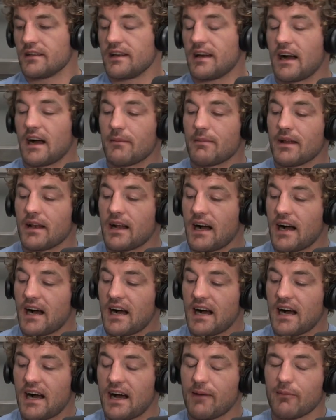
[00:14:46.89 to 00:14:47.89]
Yeah, I mean,
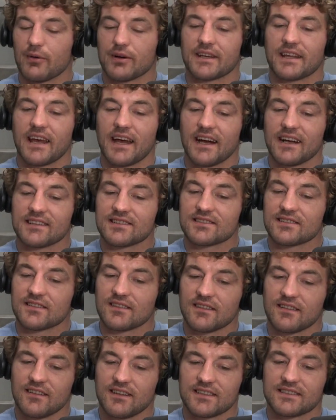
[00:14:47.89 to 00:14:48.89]
I, I would
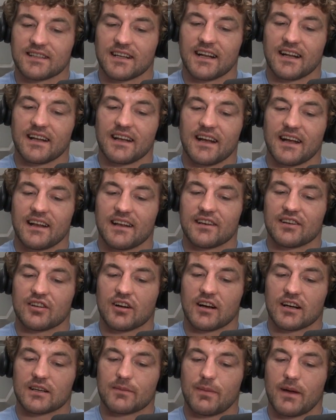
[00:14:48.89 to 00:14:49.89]
guess. Listen, I, I,
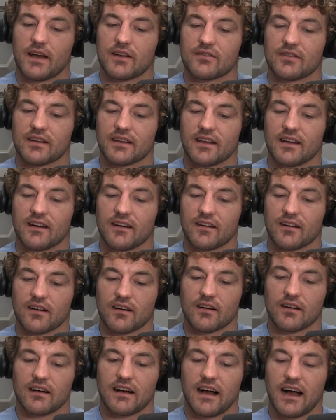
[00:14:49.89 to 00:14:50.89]
didn't talk to Patrick
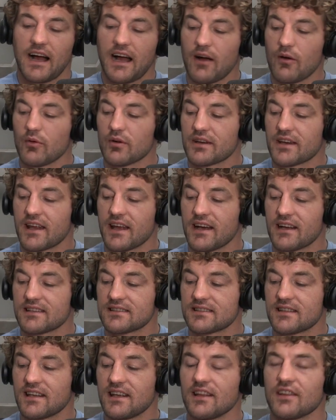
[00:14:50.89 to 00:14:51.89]
Gallagher. I would
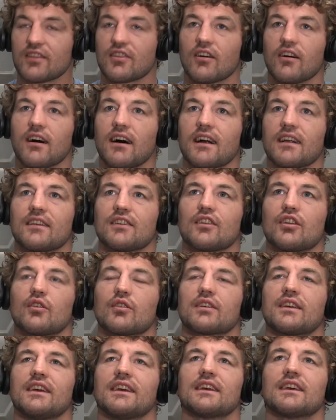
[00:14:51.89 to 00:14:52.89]
guess he thought you
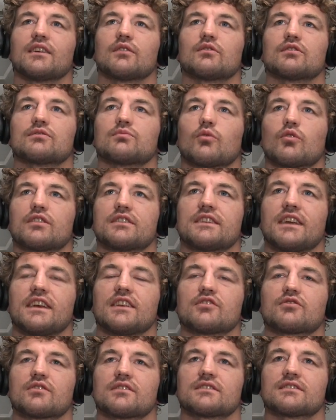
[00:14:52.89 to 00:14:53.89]
know Keegan was more
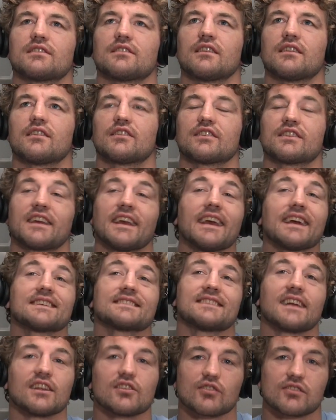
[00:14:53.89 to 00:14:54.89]
dangerous, and, and
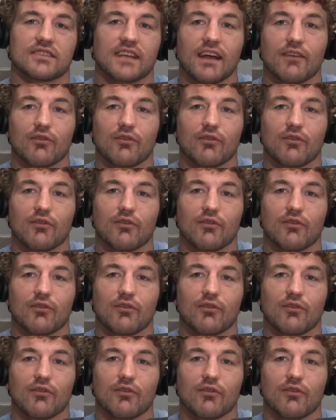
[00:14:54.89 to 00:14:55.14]
Keegan's dangerous